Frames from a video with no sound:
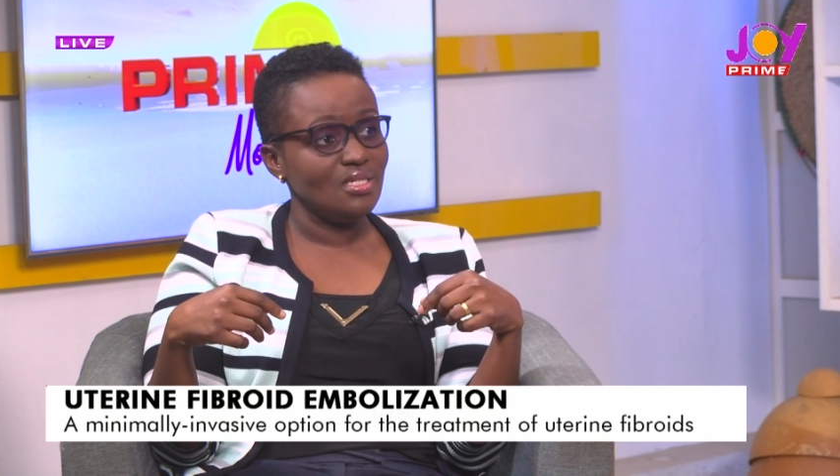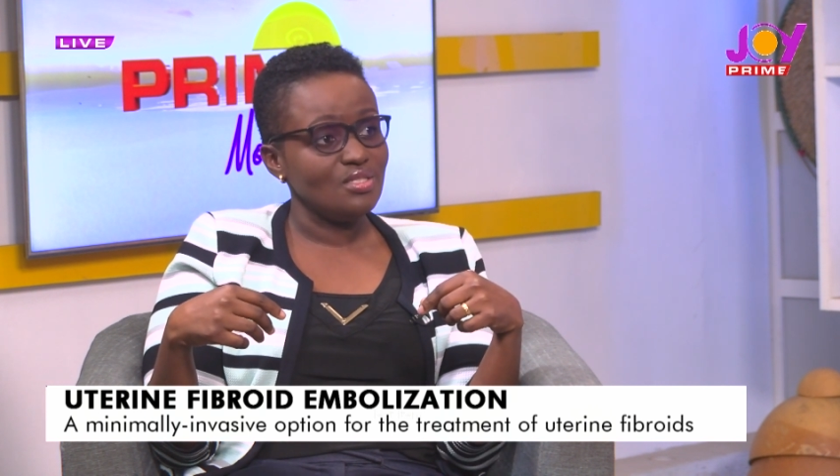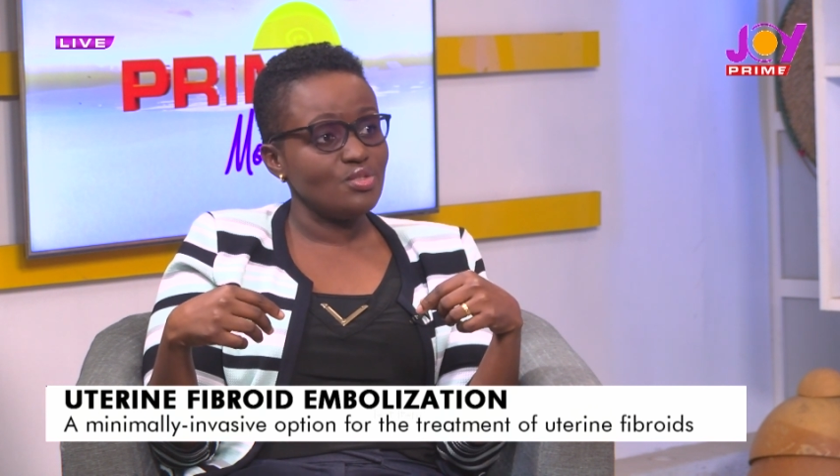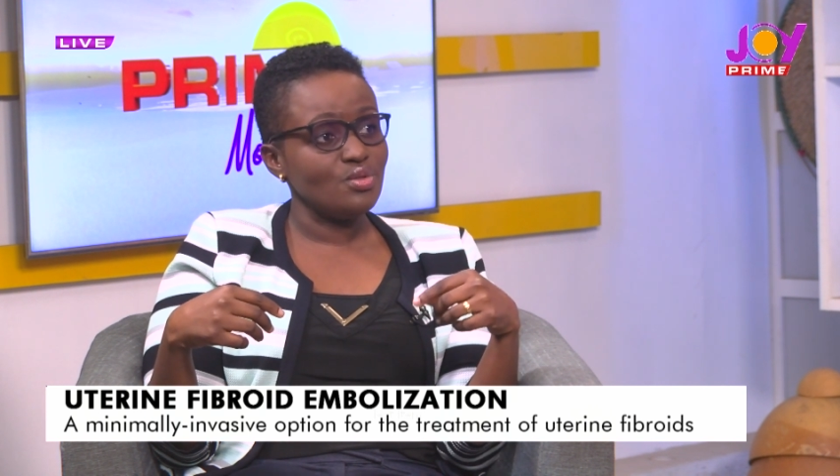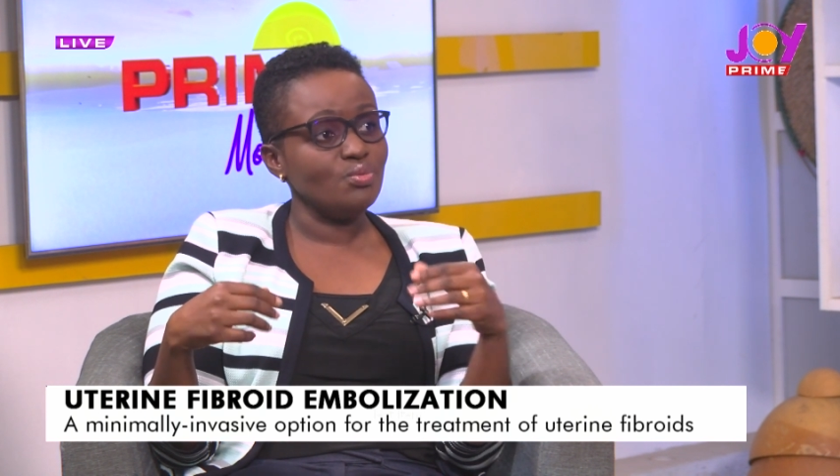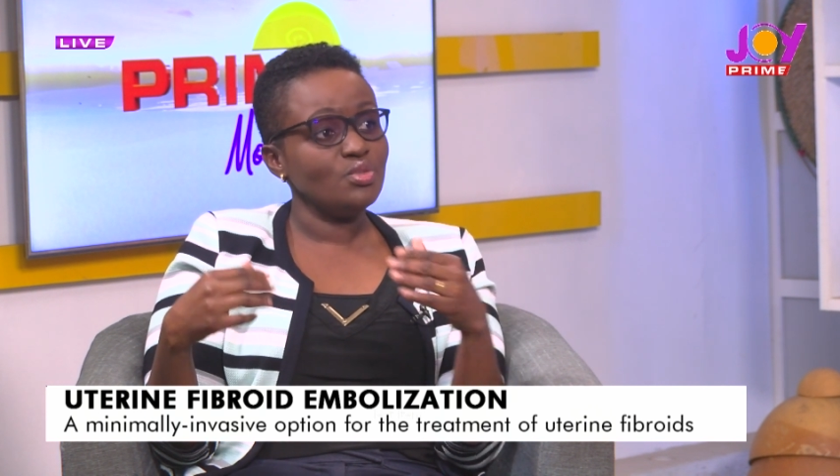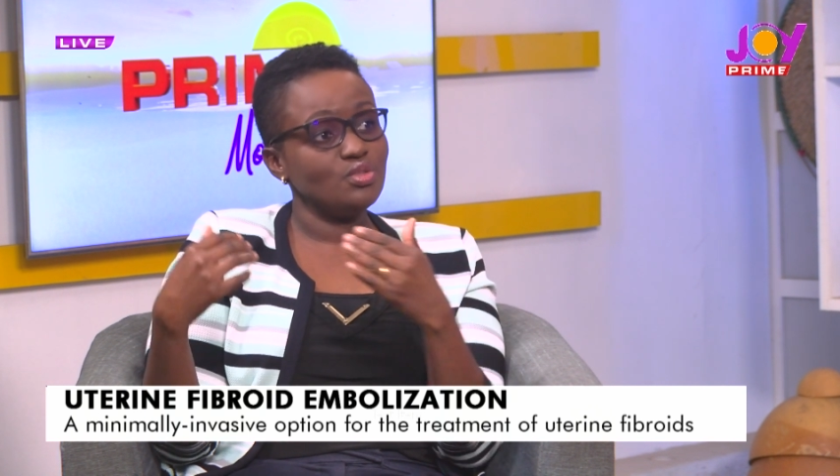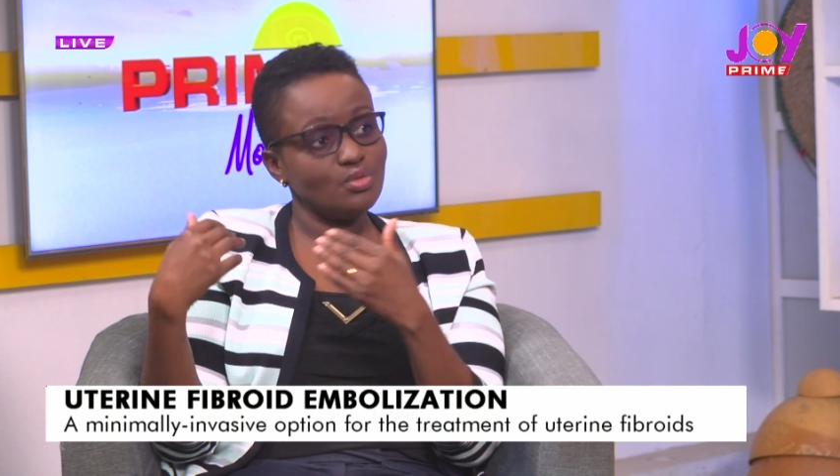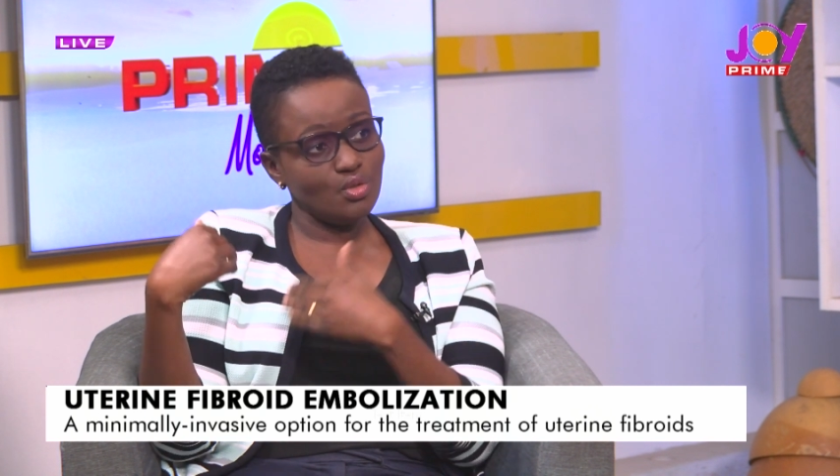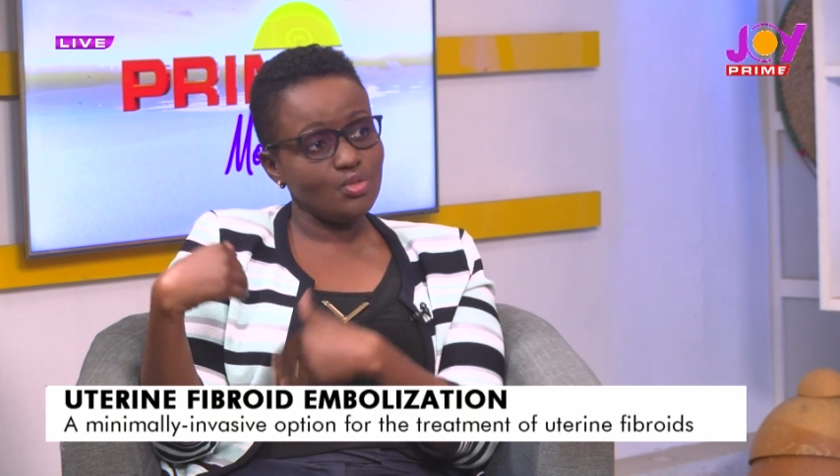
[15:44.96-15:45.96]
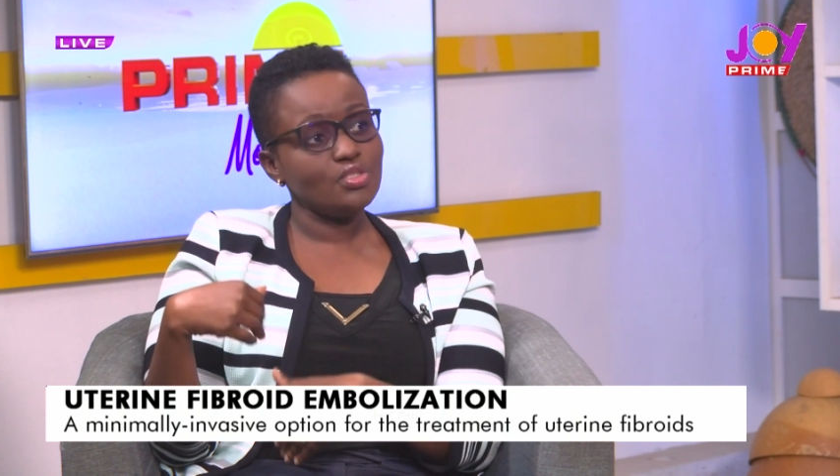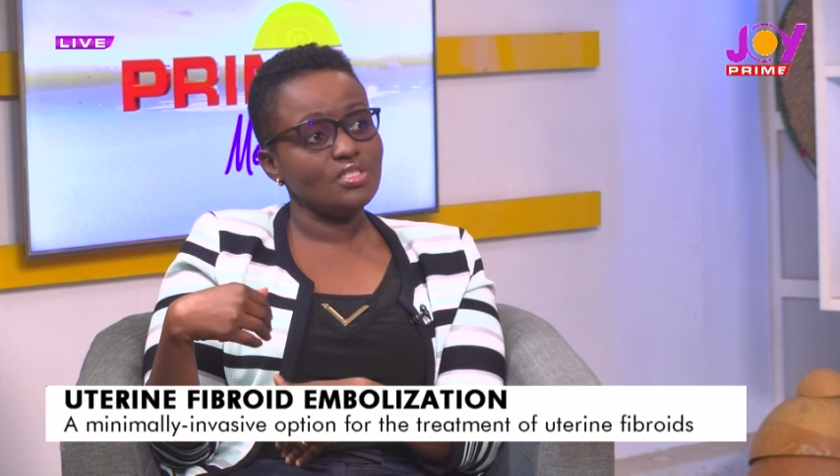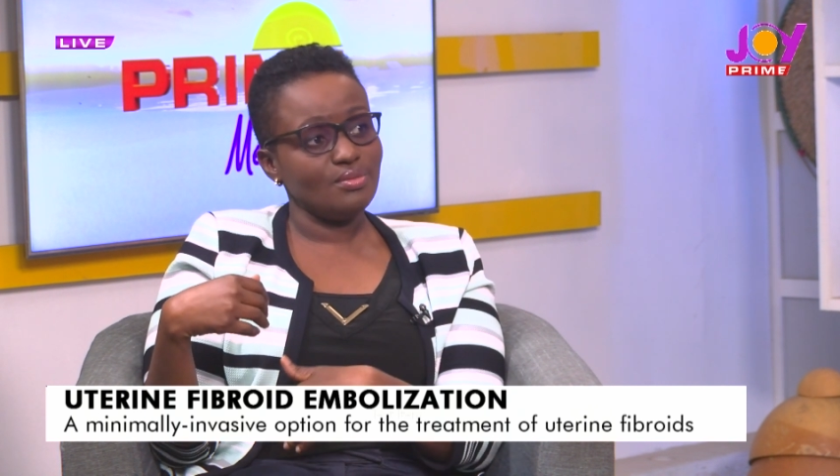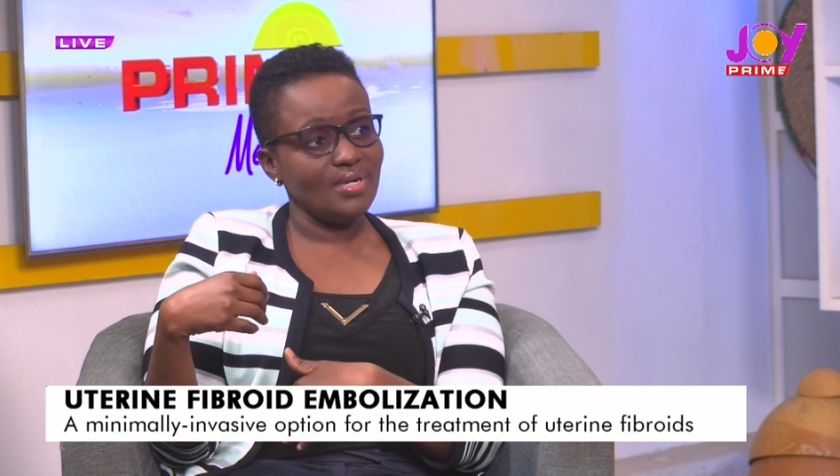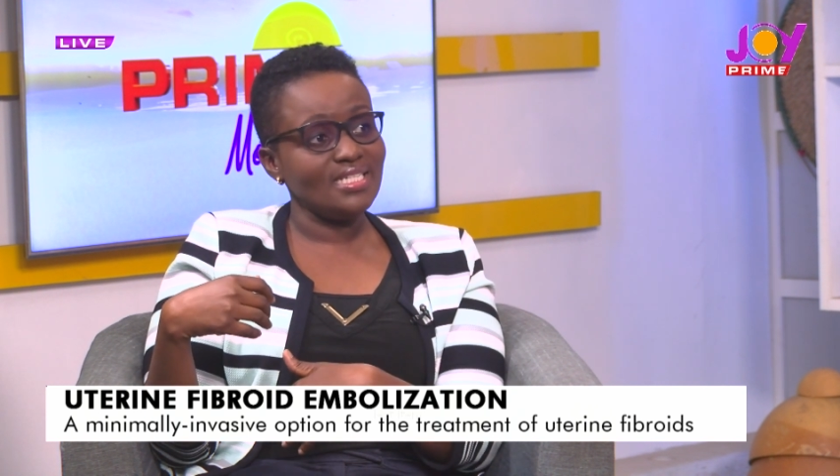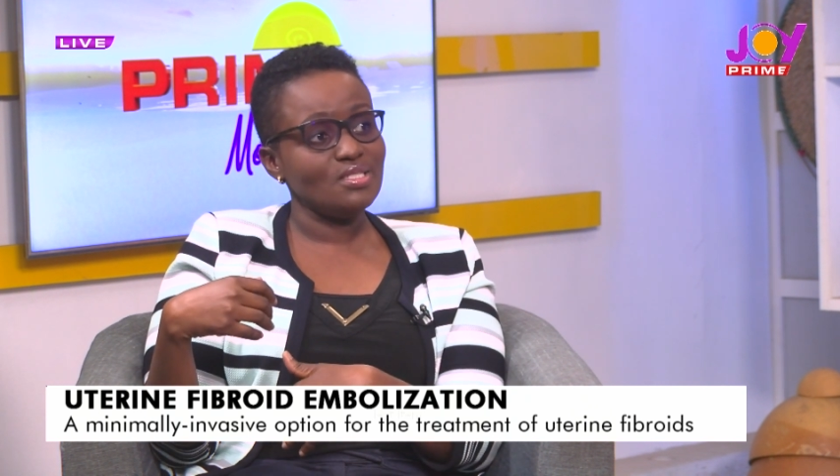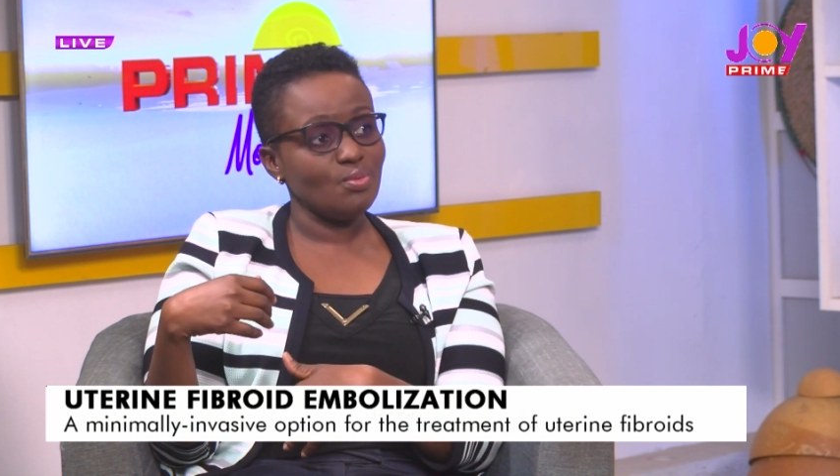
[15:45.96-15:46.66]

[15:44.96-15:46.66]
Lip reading: So we'd go to the right